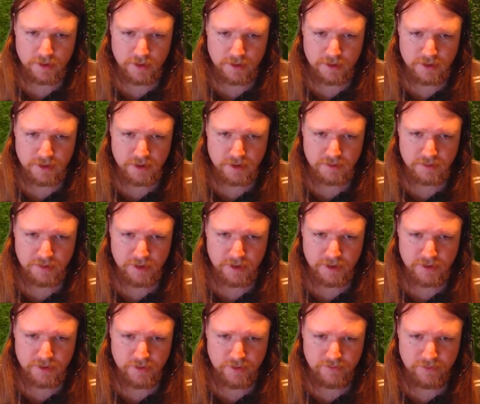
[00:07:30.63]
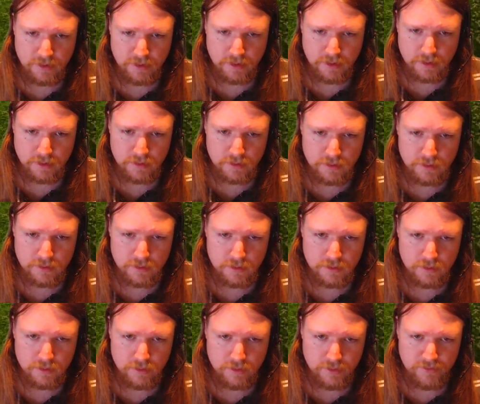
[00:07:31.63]
that does apply to everyone.
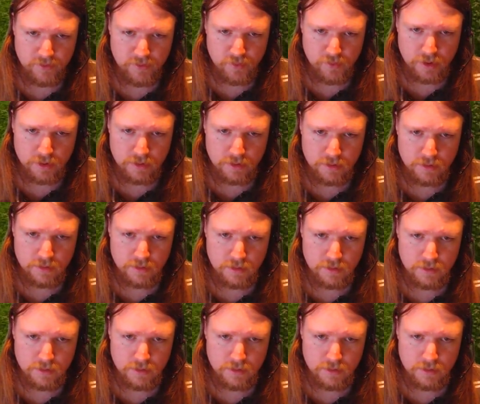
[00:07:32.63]
I'm here.